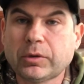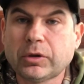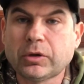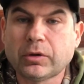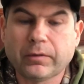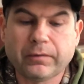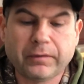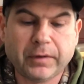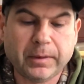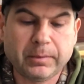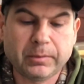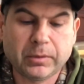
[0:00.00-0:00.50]

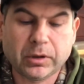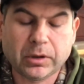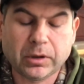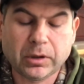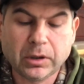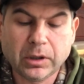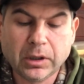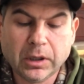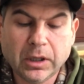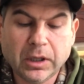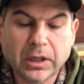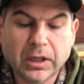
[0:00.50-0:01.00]
November.
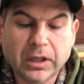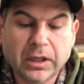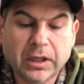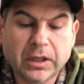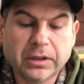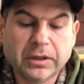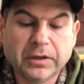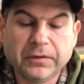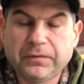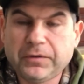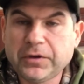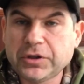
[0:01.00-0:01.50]

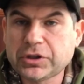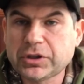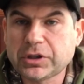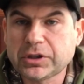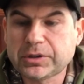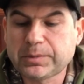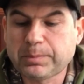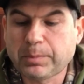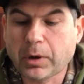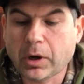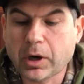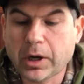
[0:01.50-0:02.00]
The fish are
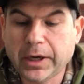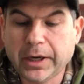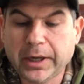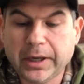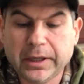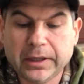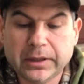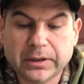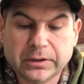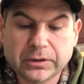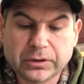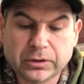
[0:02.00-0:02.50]

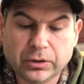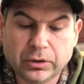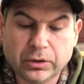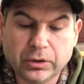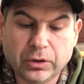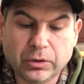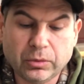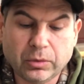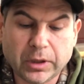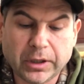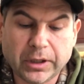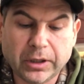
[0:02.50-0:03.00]
spawning, so
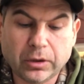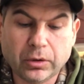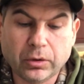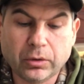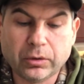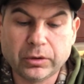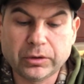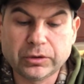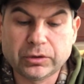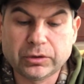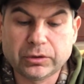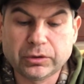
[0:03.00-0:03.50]
you want to go
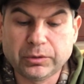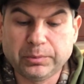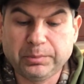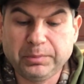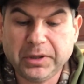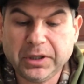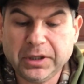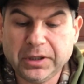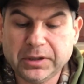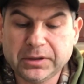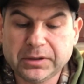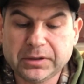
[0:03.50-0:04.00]
into
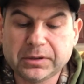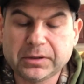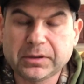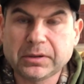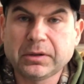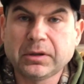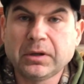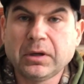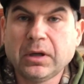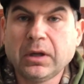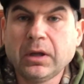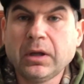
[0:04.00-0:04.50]
beads.
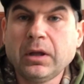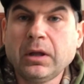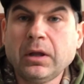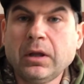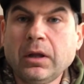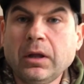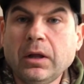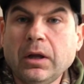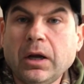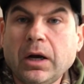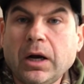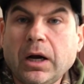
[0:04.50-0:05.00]

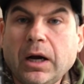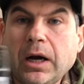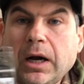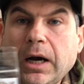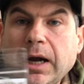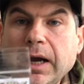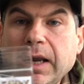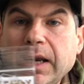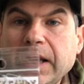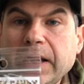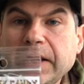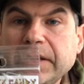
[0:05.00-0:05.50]

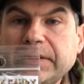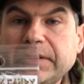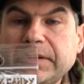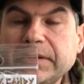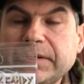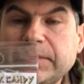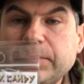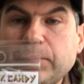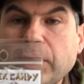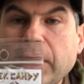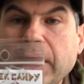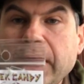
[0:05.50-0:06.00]
I like
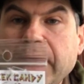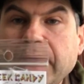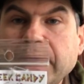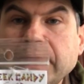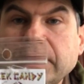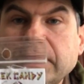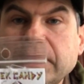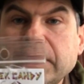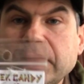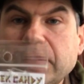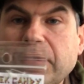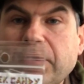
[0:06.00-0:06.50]
this
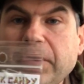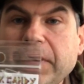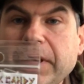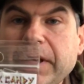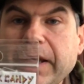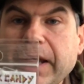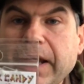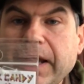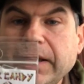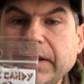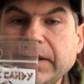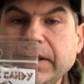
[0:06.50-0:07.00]
brand, the Creek
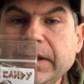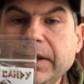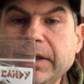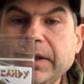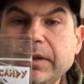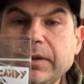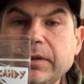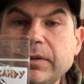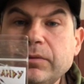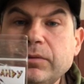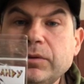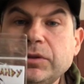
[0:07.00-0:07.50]
Candy,
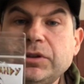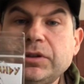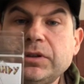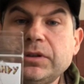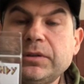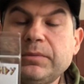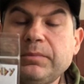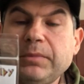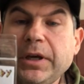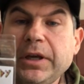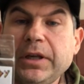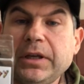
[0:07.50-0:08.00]
which
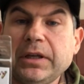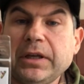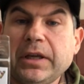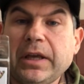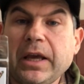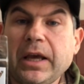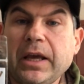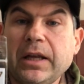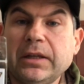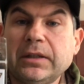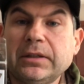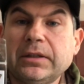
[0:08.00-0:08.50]
is made in
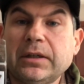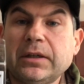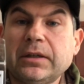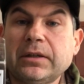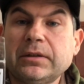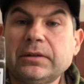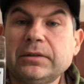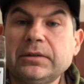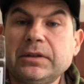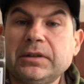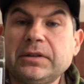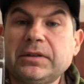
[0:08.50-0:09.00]
Canada.
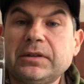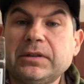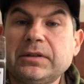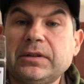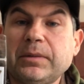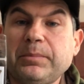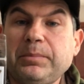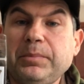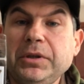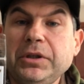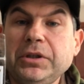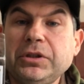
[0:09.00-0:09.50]
This is the
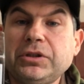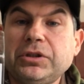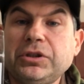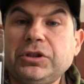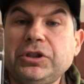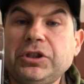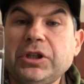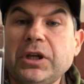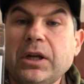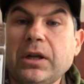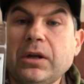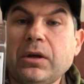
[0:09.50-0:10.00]
peach
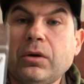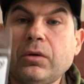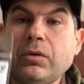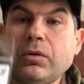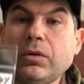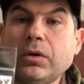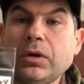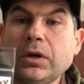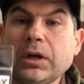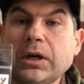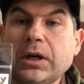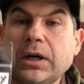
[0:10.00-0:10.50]
jello
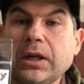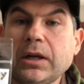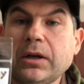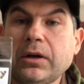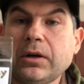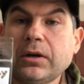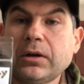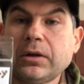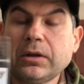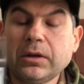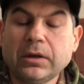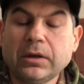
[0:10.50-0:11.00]
color.